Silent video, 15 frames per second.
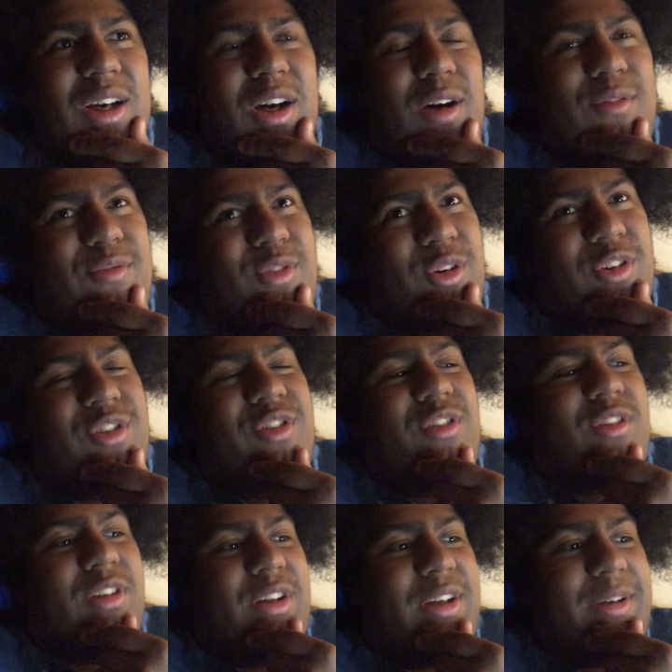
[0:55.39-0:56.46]

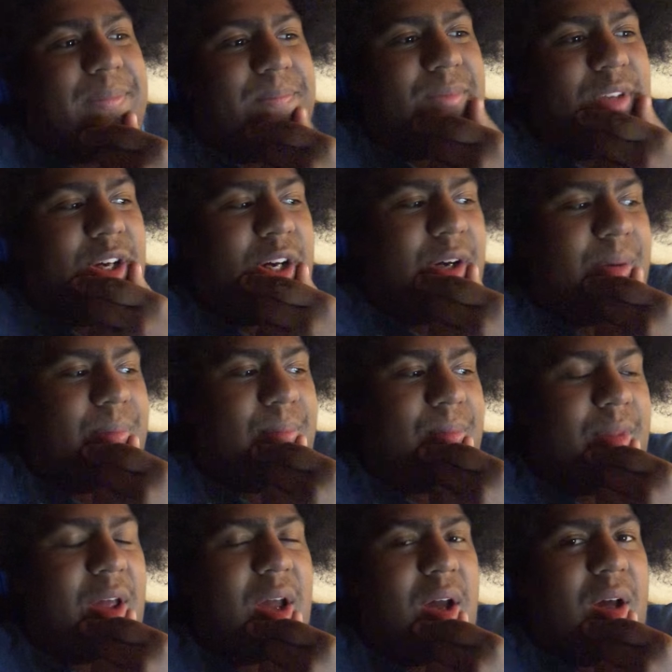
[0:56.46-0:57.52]
unfortunately, um,
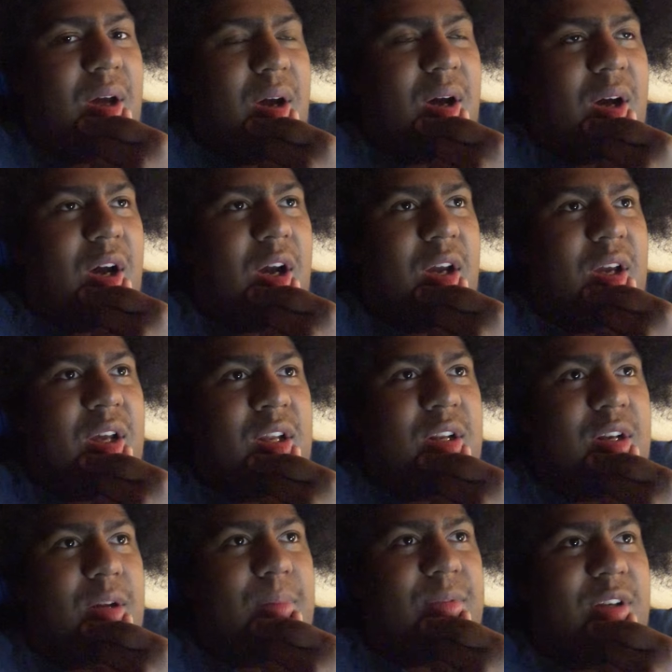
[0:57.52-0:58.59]
I
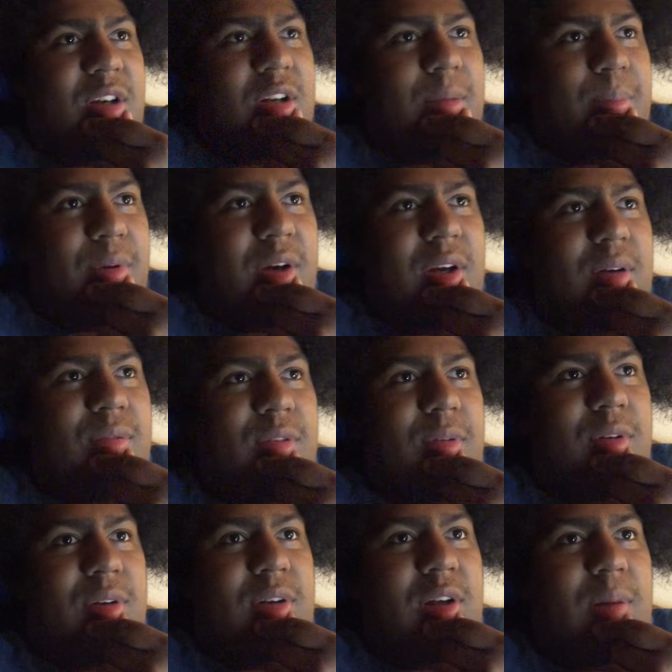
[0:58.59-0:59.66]
ended up taking a break from
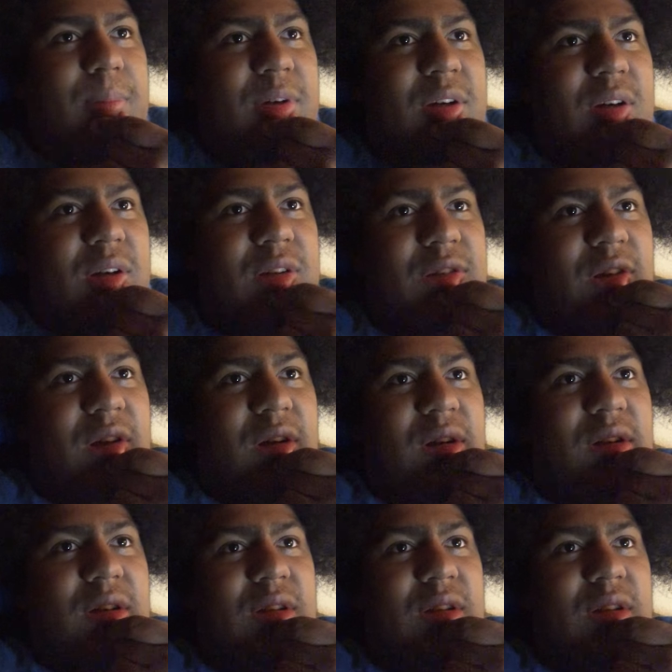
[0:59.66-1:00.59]
doing that because uh